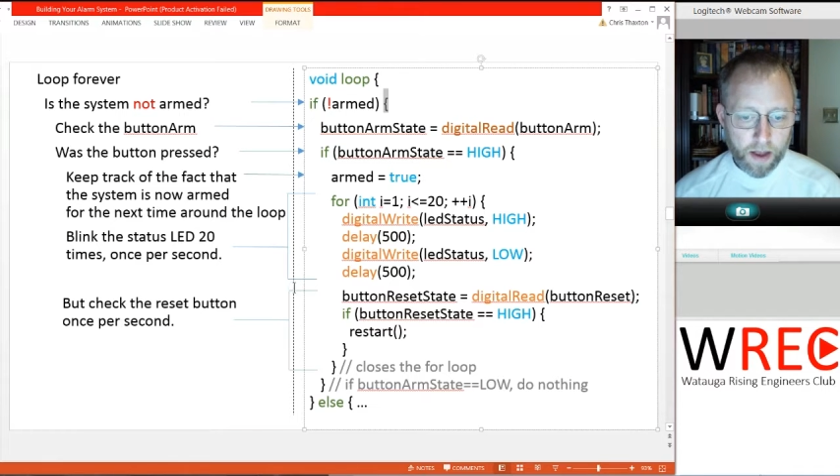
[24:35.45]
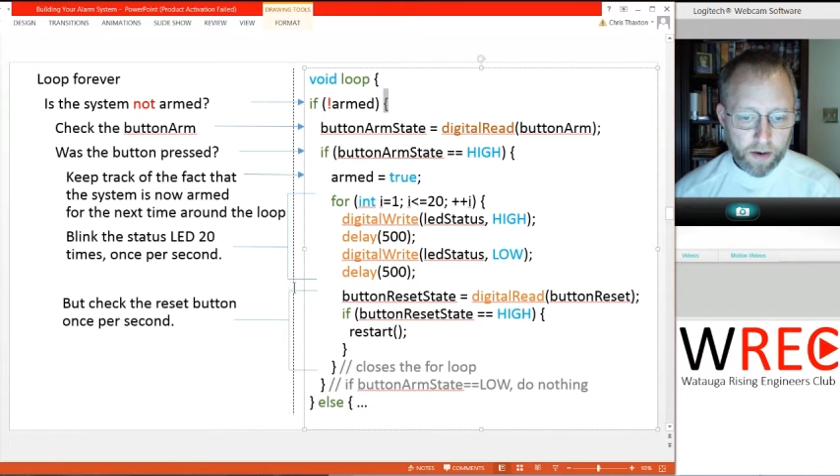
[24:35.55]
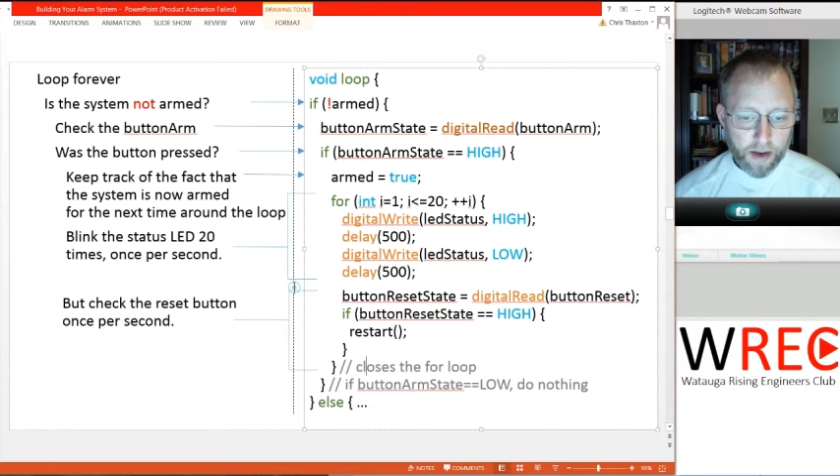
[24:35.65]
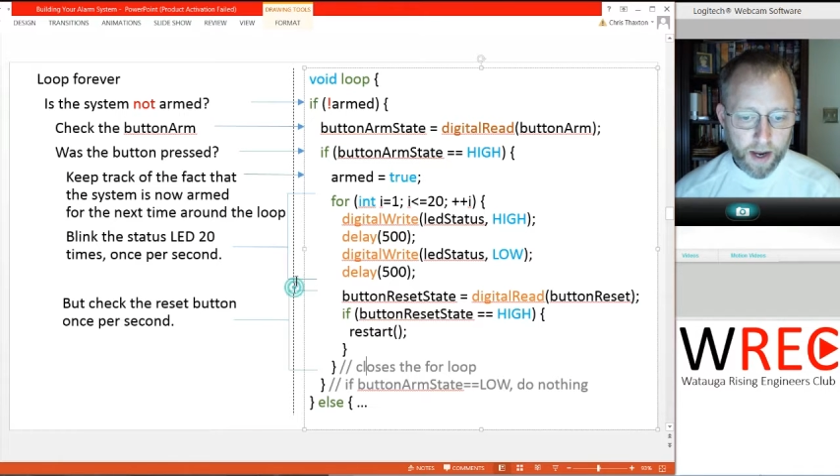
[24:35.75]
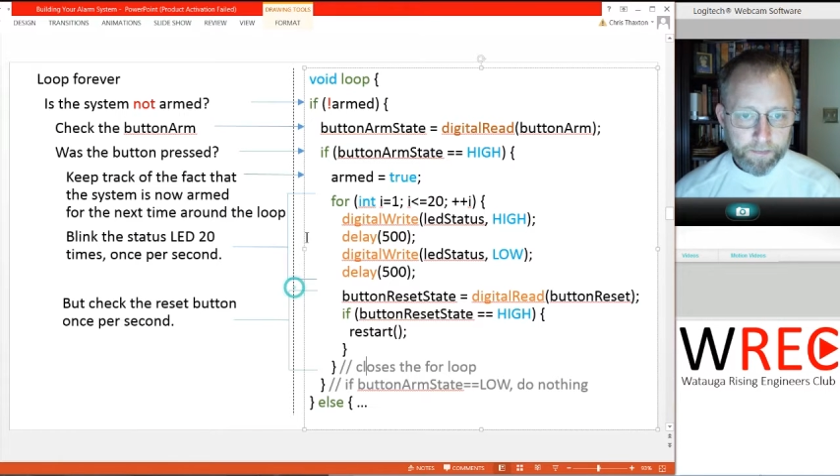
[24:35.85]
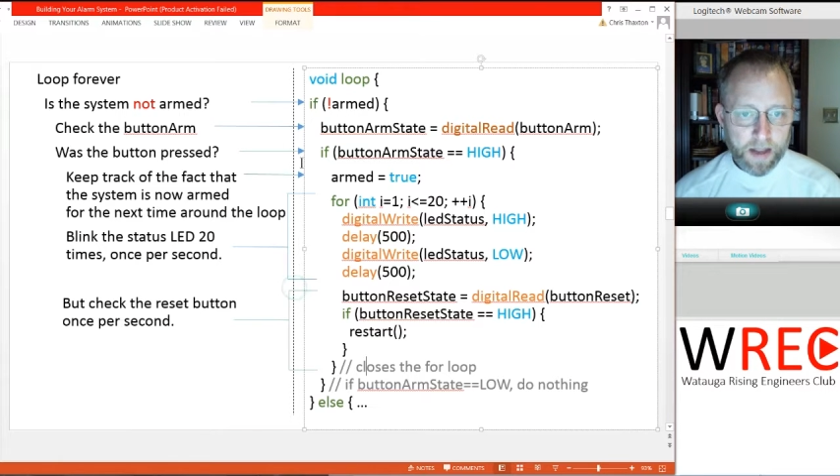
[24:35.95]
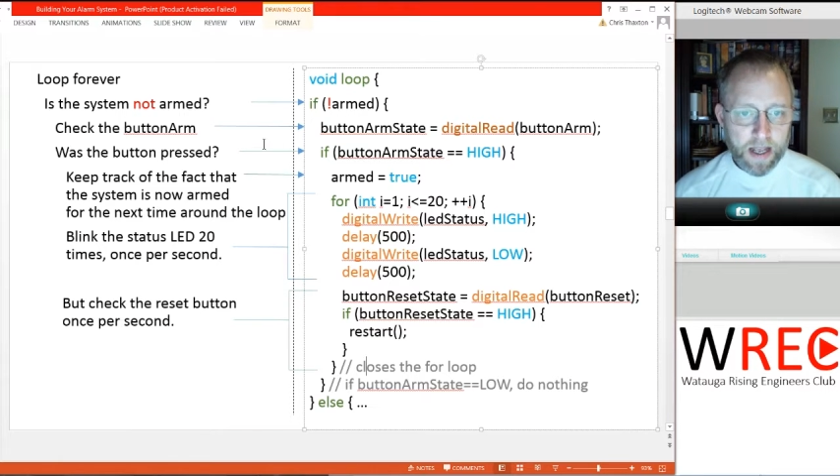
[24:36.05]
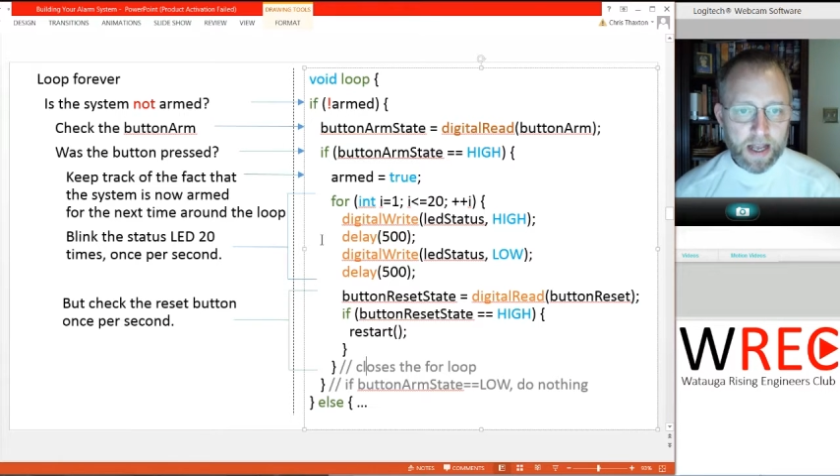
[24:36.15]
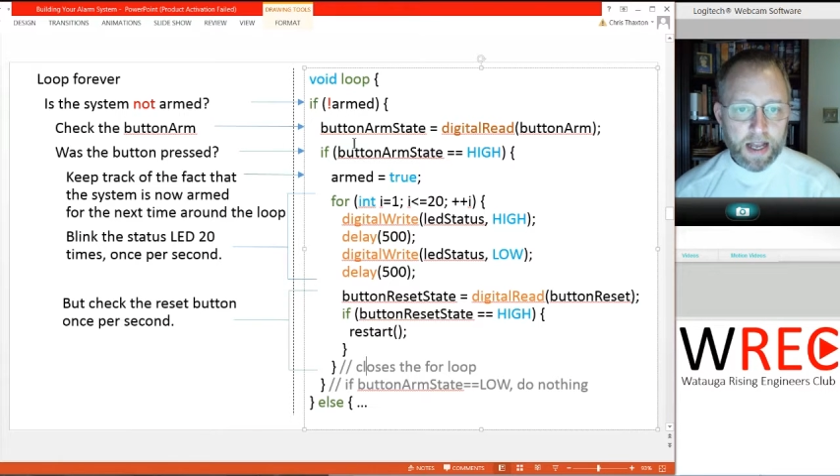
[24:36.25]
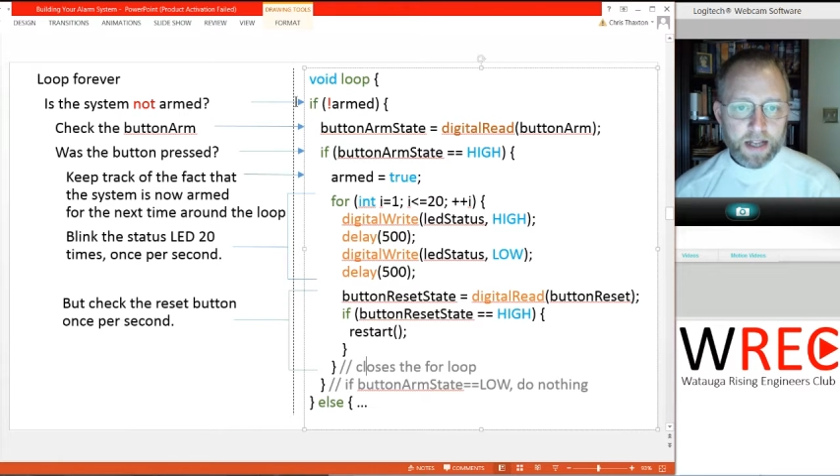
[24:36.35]
Okay,
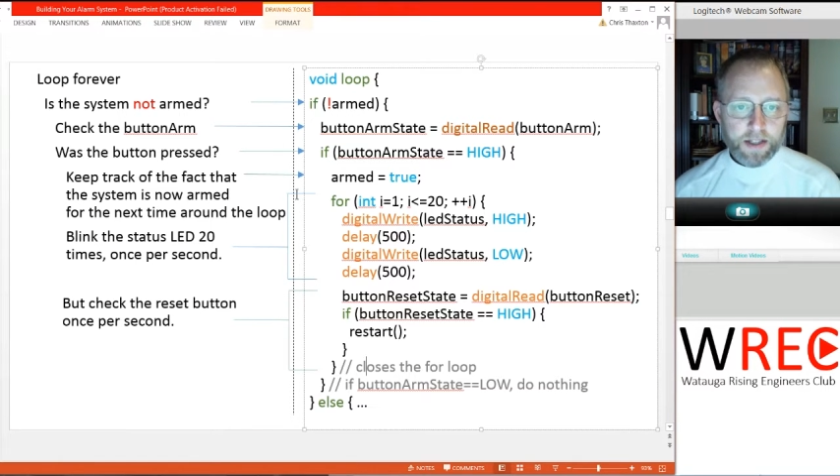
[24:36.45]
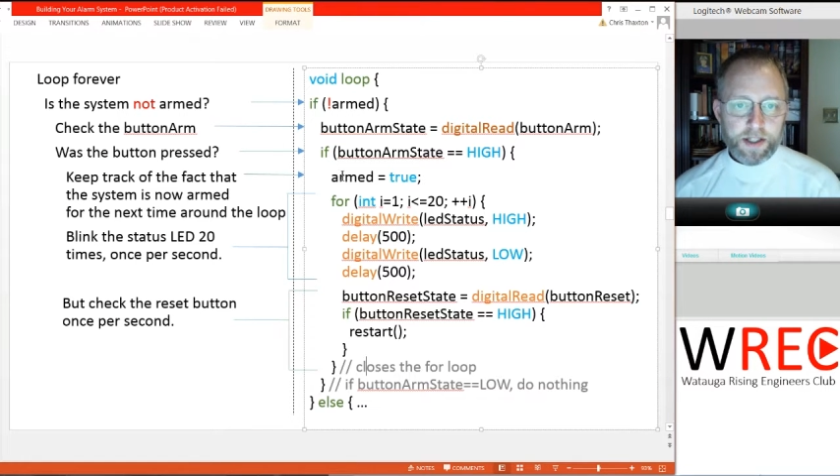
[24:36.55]
and